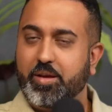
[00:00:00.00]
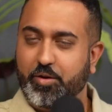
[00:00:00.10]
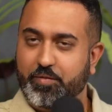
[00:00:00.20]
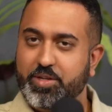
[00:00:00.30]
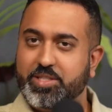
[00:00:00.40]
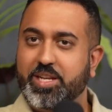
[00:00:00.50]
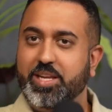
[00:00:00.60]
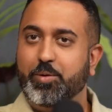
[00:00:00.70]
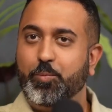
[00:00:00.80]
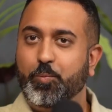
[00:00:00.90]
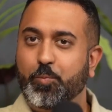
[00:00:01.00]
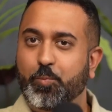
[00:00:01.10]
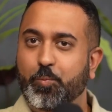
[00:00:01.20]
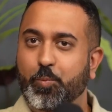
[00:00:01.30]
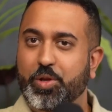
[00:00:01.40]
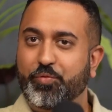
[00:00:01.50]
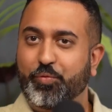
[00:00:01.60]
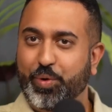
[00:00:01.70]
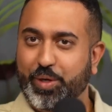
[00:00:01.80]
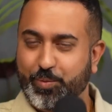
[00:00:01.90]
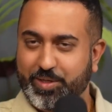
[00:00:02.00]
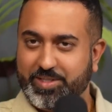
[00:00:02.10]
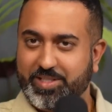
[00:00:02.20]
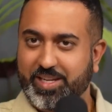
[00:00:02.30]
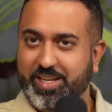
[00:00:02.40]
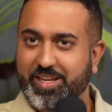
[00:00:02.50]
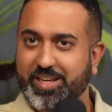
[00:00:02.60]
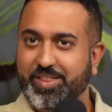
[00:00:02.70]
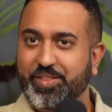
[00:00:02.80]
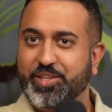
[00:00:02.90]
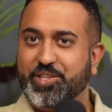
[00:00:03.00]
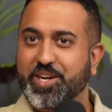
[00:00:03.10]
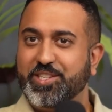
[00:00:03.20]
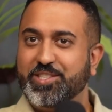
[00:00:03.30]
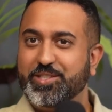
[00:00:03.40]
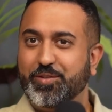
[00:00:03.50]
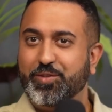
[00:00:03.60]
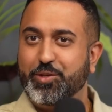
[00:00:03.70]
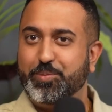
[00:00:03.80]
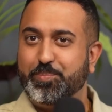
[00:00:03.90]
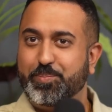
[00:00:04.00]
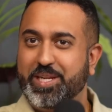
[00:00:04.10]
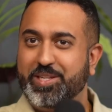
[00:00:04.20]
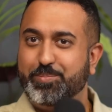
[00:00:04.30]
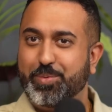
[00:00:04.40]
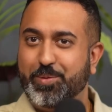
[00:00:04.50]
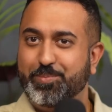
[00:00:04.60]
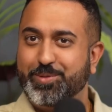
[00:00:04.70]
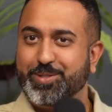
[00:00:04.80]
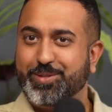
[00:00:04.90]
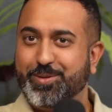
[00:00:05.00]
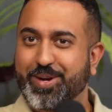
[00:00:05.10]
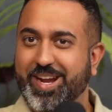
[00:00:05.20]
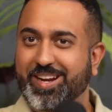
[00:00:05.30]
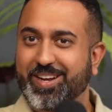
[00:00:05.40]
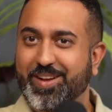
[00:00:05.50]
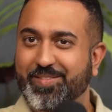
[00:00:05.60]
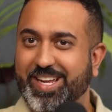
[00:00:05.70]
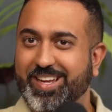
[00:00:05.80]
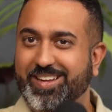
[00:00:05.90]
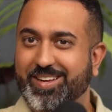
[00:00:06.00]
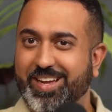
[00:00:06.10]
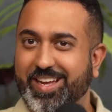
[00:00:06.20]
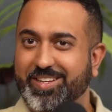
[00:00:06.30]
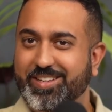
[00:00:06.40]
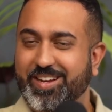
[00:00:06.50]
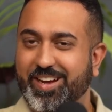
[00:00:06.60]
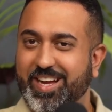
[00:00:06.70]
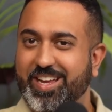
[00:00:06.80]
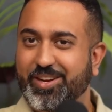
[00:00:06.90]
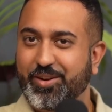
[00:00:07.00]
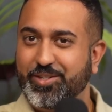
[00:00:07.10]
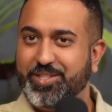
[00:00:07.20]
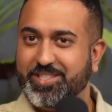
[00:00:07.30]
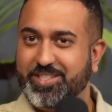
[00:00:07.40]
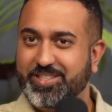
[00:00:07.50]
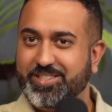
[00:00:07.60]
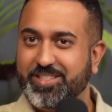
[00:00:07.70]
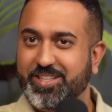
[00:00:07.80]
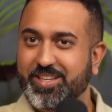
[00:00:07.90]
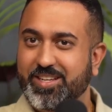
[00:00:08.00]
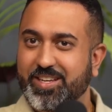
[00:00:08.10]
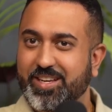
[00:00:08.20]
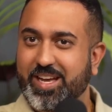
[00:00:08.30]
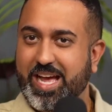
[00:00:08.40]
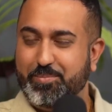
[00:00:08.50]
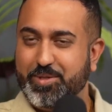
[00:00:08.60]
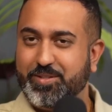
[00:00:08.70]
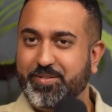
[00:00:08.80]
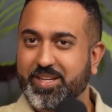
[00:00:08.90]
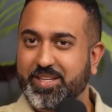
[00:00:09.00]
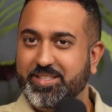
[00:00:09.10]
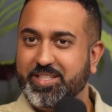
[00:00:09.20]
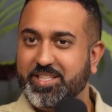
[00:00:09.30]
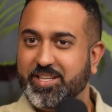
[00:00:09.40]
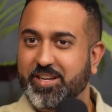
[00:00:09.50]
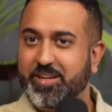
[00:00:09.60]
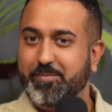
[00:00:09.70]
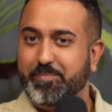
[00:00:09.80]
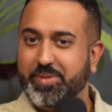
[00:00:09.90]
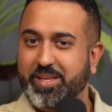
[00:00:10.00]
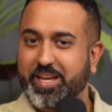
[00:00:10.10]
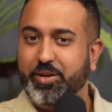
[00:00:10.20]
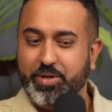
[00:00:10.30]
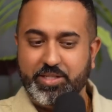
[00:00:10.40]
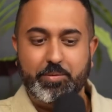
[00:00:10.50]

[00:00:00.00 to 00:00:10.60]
Obviously, with frequency, the chances of those peace bombs creating loving and higher consciousness atmospheres is going to increase.